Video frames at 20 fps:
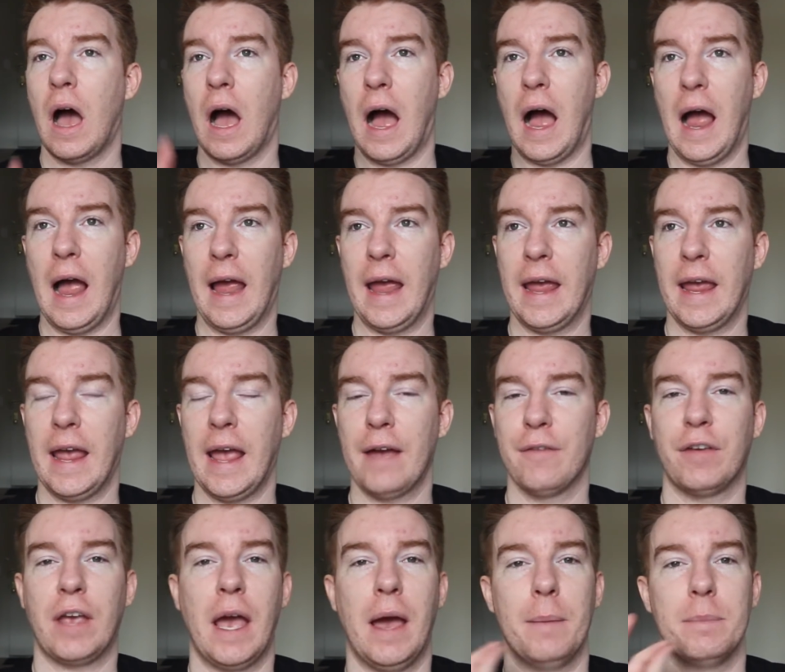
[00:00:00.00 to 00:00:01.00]
I
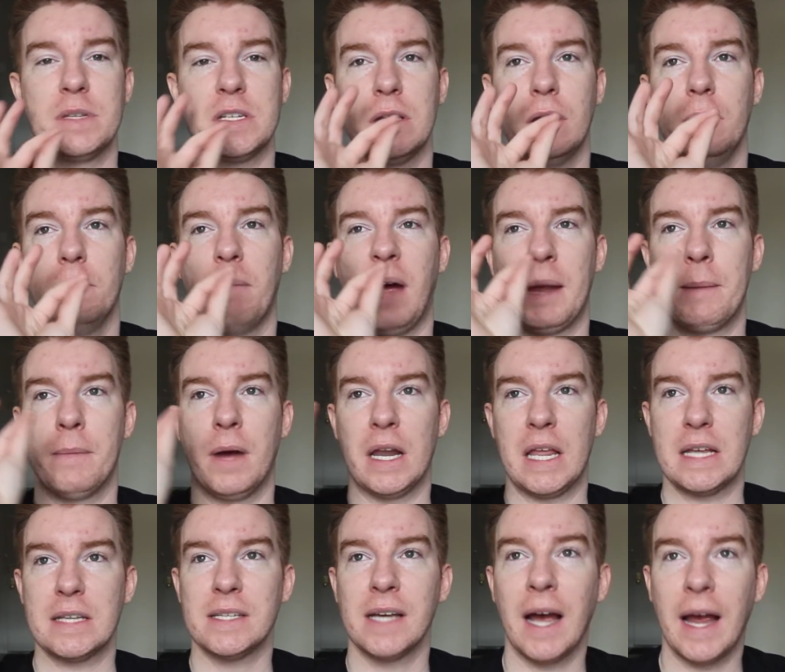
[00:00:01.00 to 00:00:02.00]
have kept my
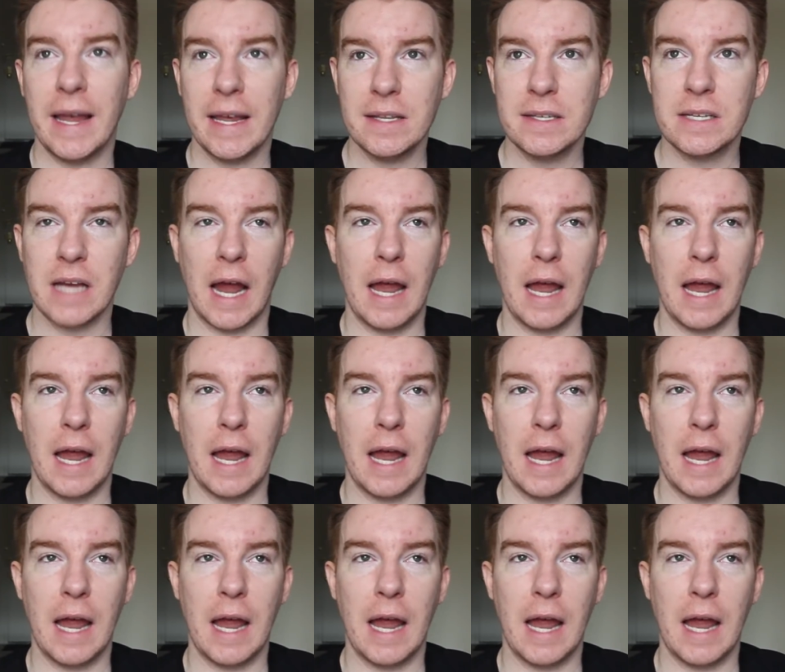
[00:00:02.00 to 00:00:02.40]
money tight.